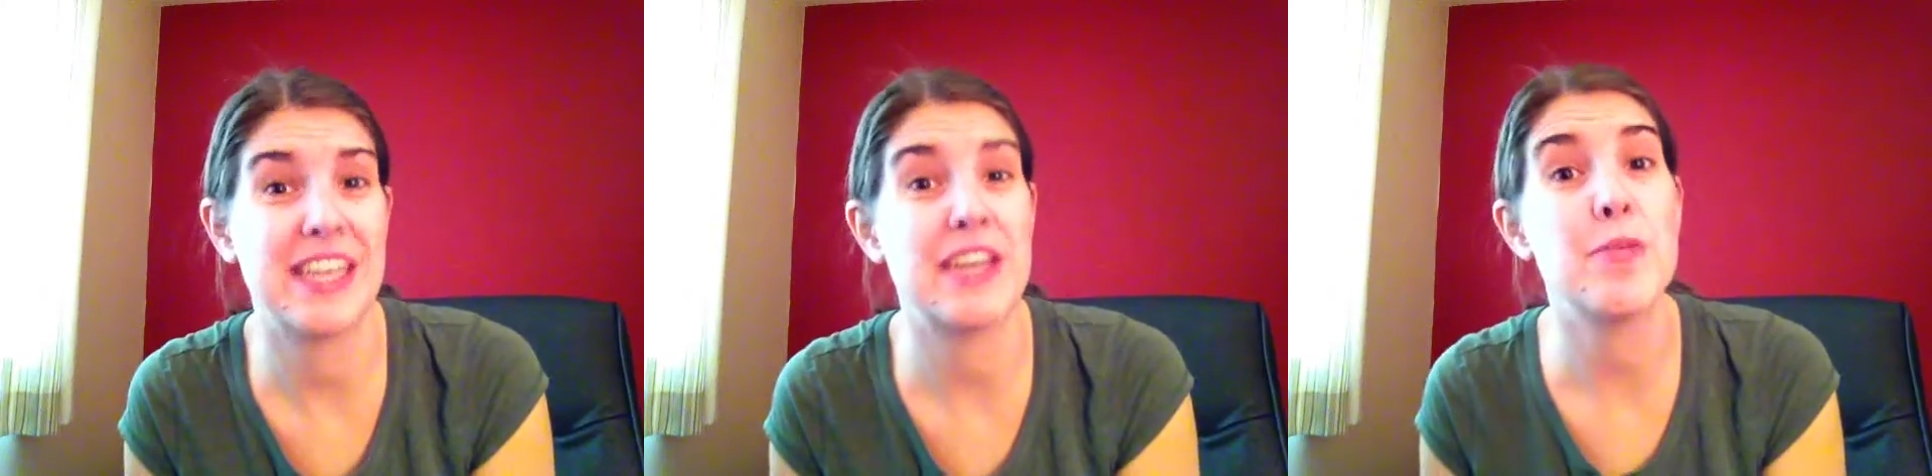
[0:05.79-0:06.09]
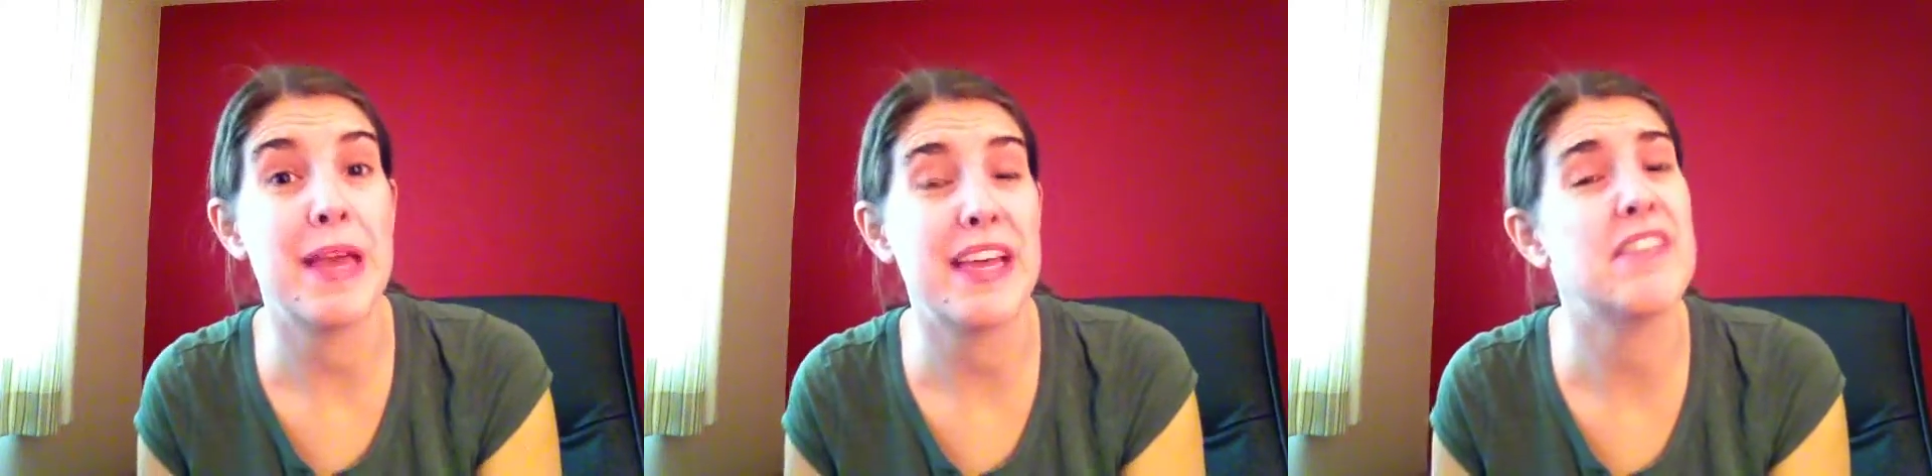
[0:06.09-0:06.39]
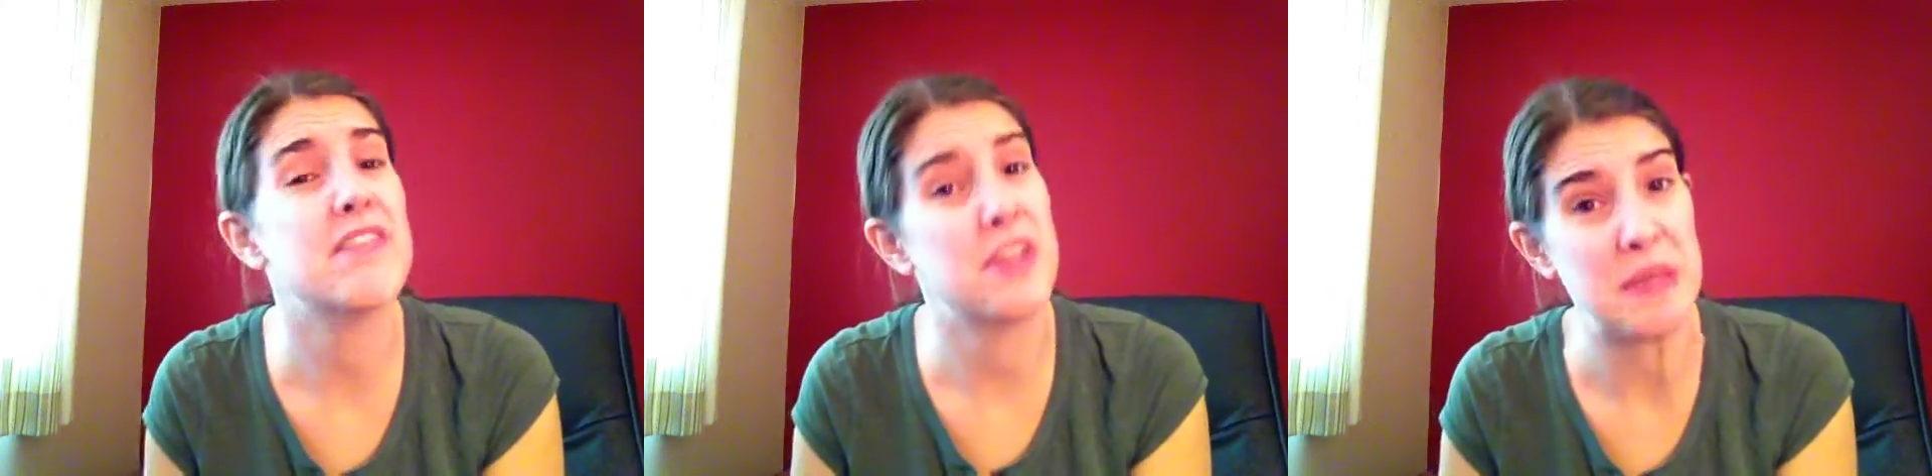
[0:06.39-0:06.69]
Now, you may
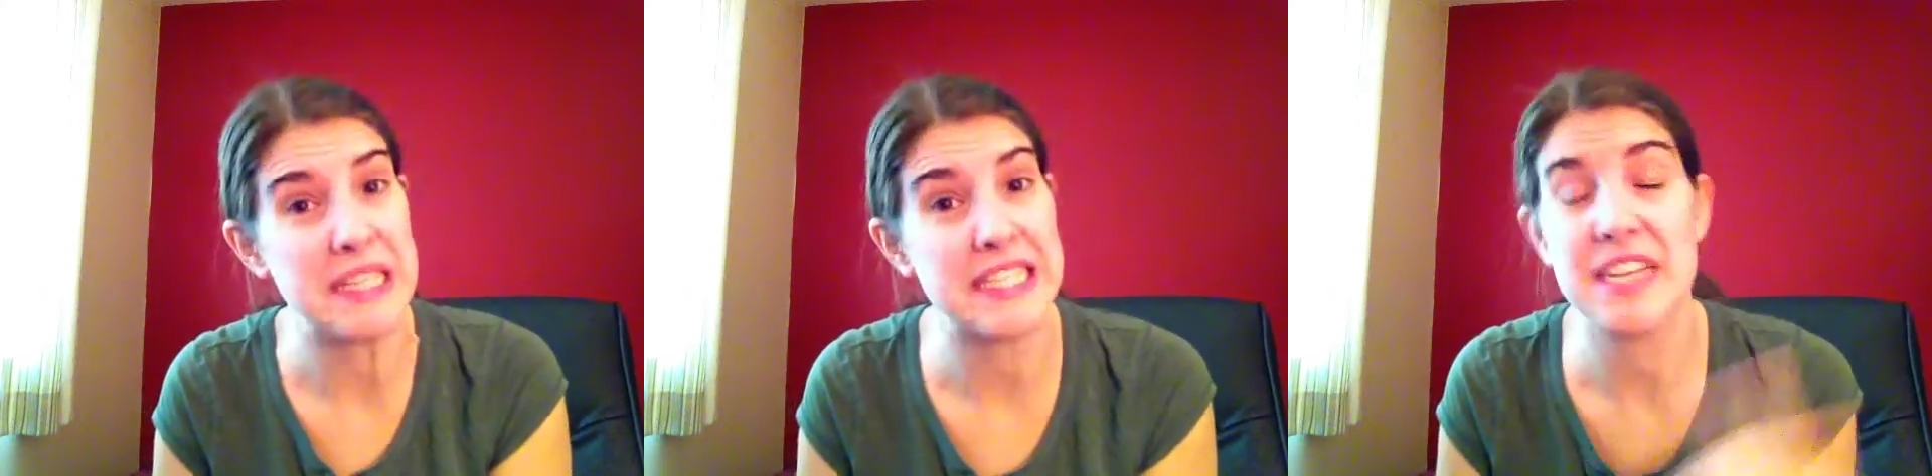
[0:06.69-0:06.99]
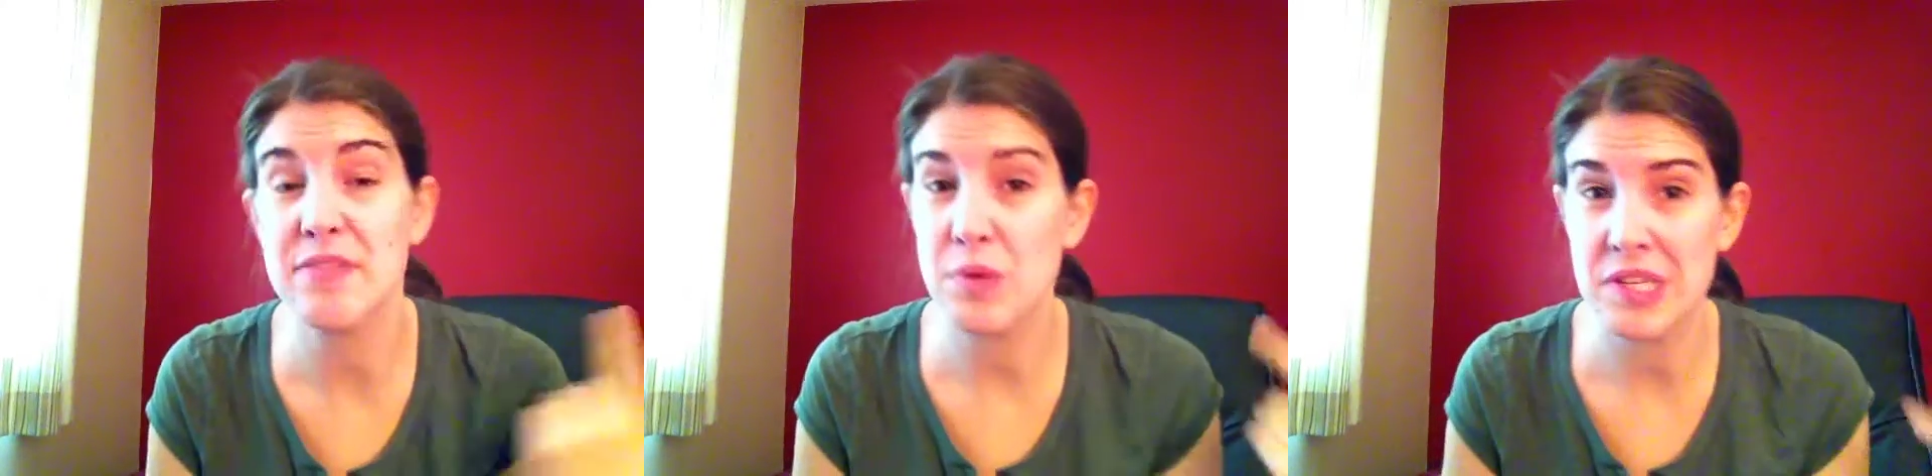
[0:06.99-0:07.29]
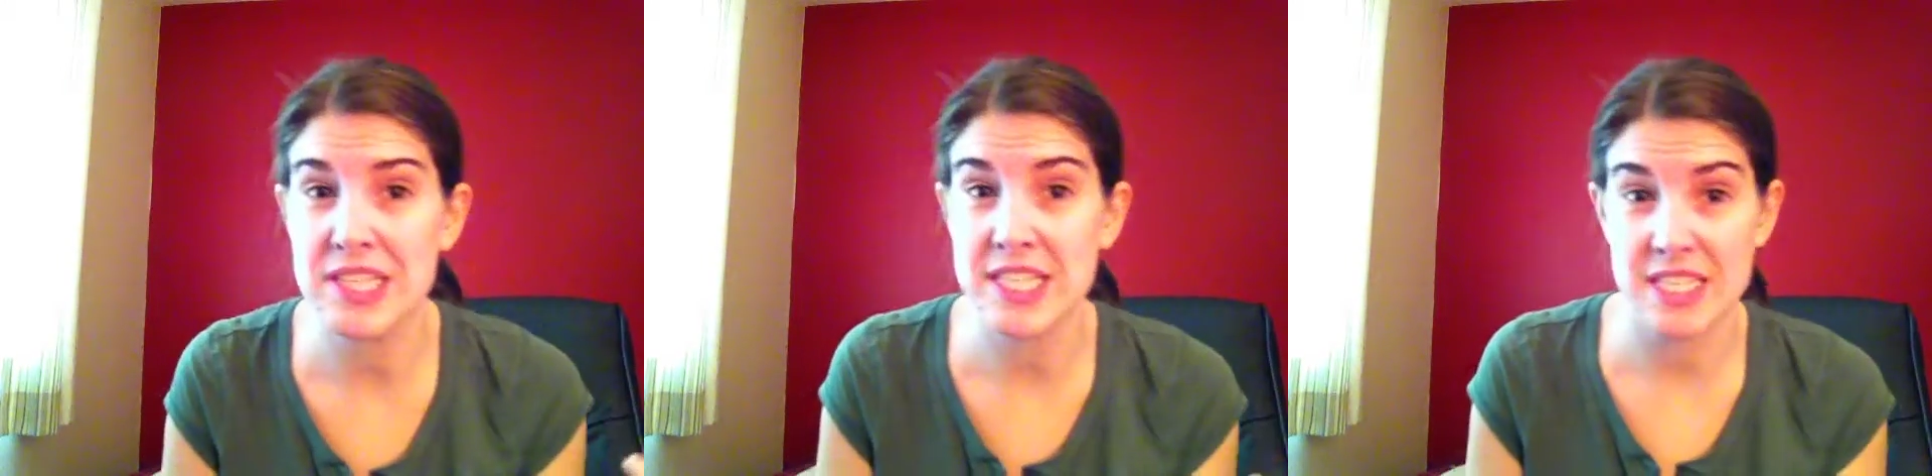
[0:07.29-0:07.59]
have noticed that I've worn the